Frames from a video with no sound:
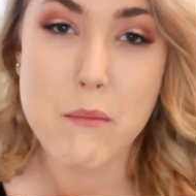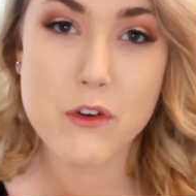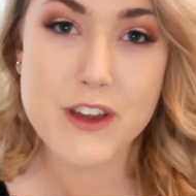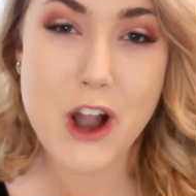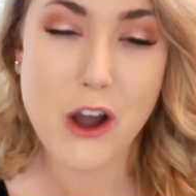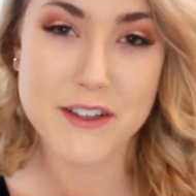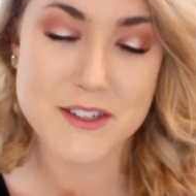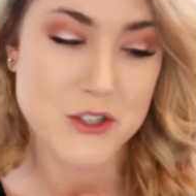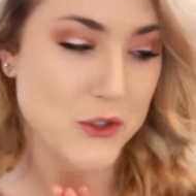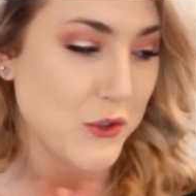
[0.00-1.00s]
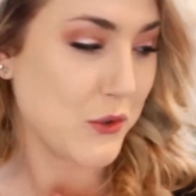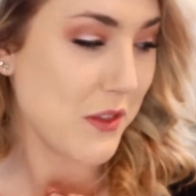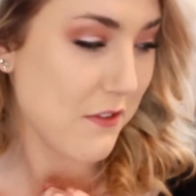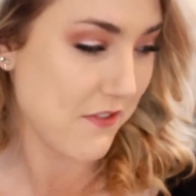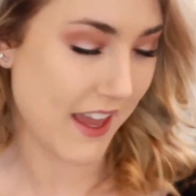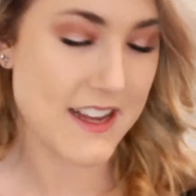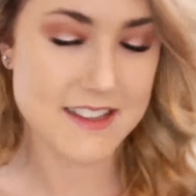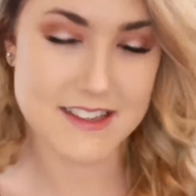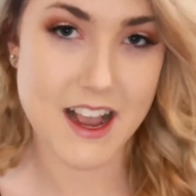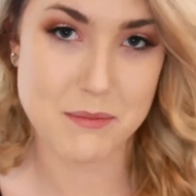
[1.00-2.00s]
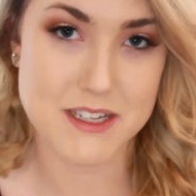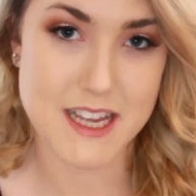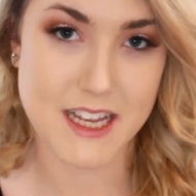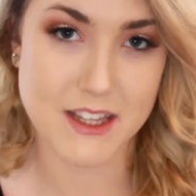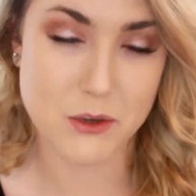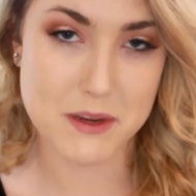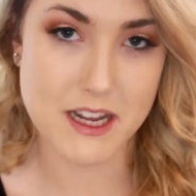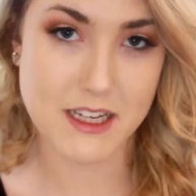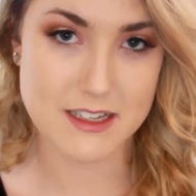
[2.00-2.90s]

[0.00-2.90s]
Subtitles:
Moving on to the face, I'm going to take a little bit of